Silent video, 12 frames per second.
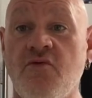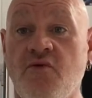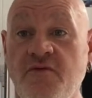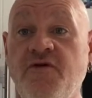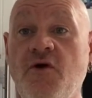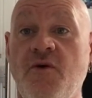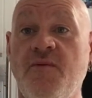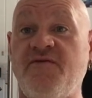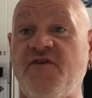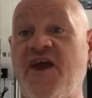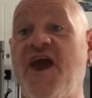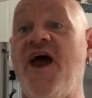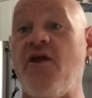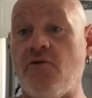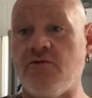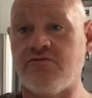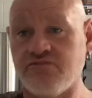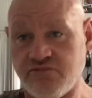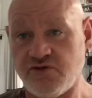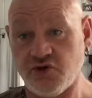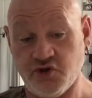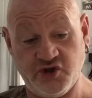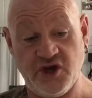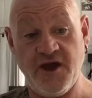review them if I can, or
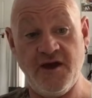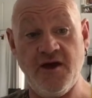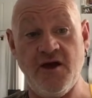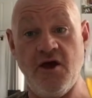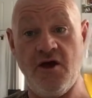just say